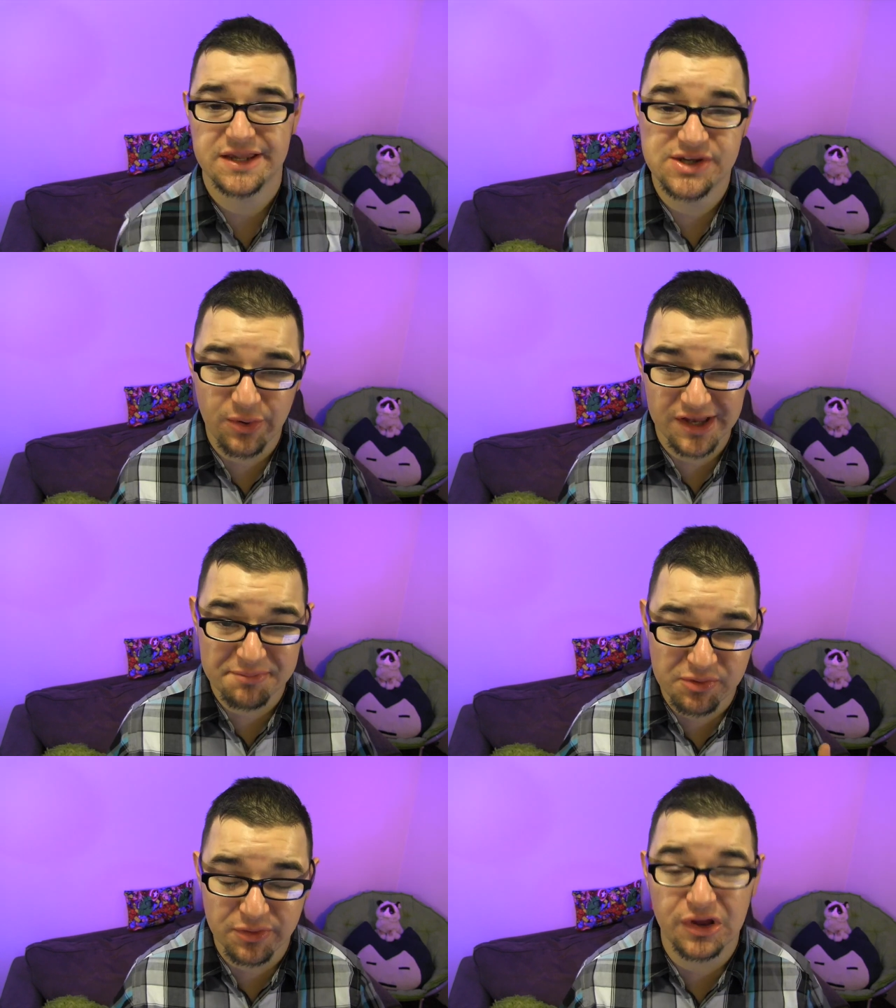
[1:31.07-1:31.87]
And so it
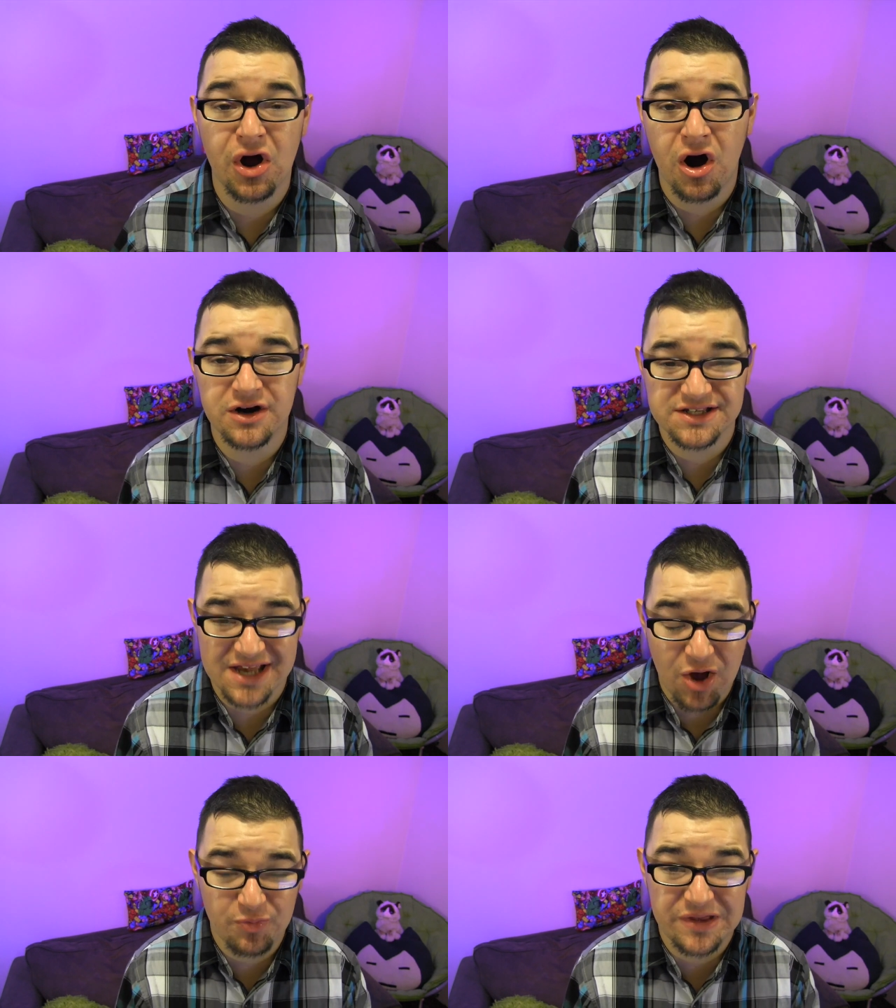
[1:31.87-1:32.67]
can be really hard to
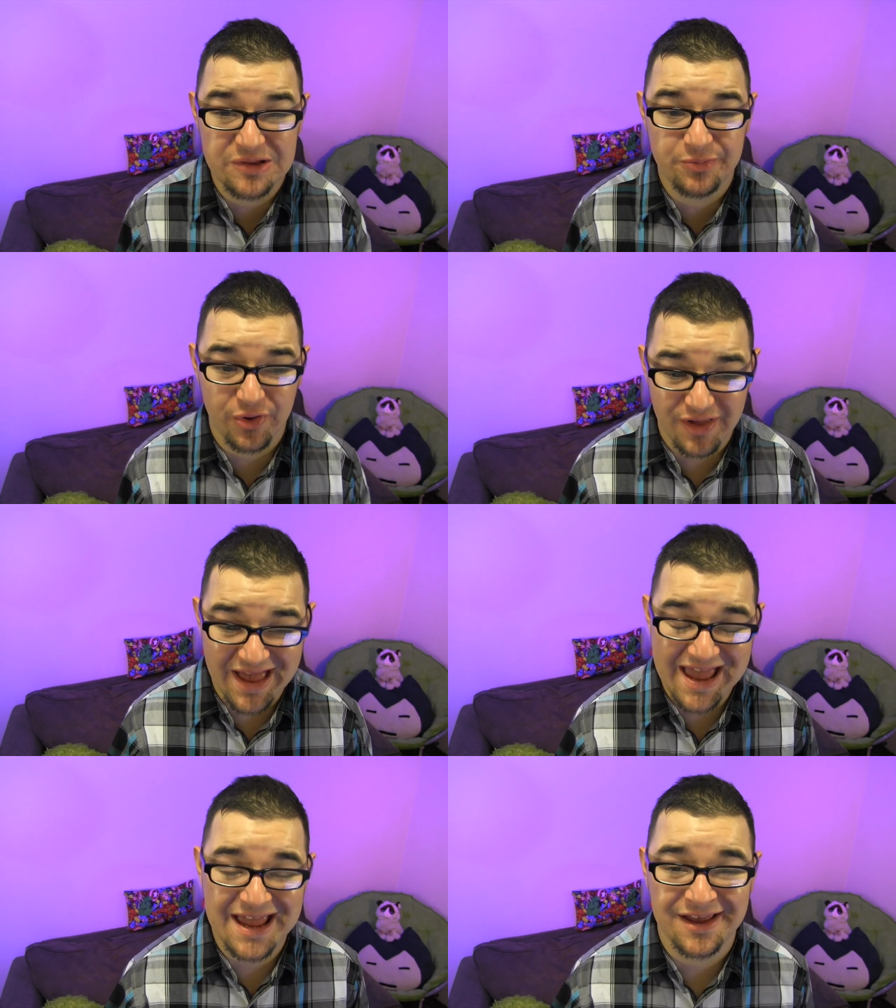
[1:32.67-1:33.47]
tell people,
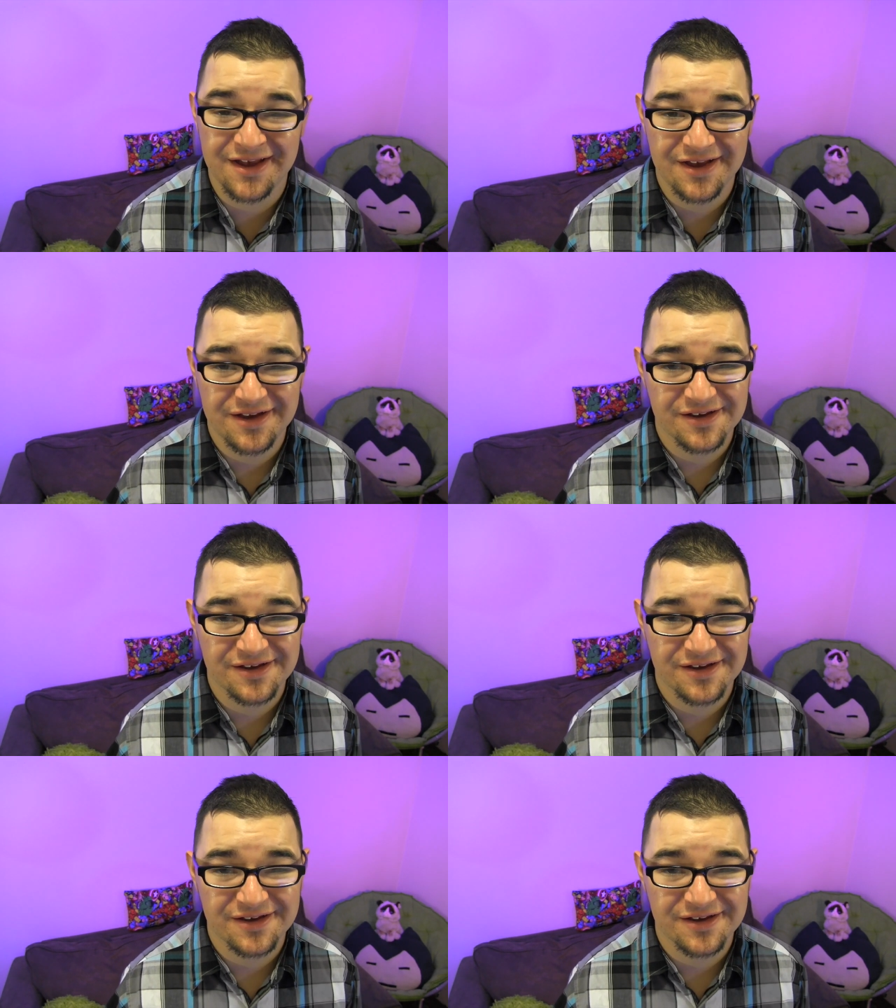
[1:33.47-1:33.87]
hey,